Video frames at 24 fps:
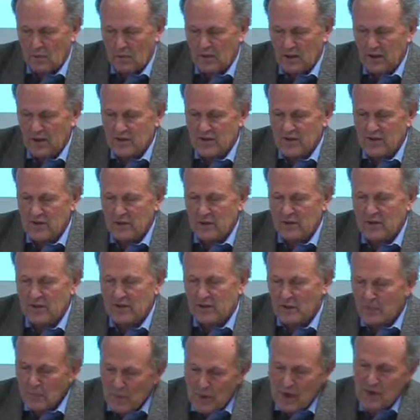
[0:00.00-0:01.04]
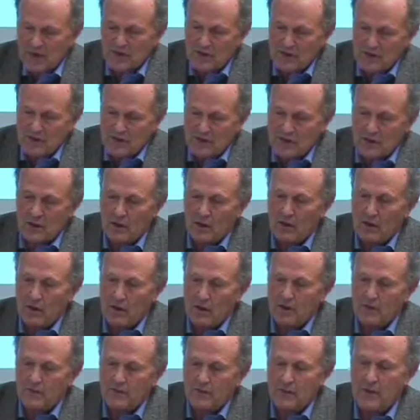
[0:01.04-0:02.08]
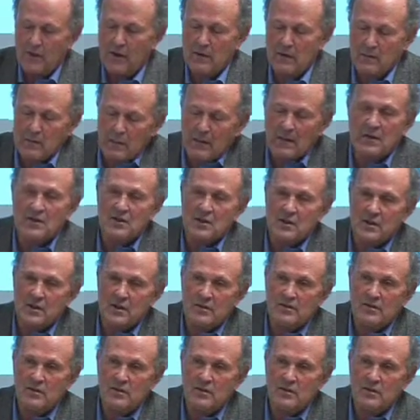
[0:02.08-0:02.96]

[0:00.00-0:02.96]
is the basis of their ability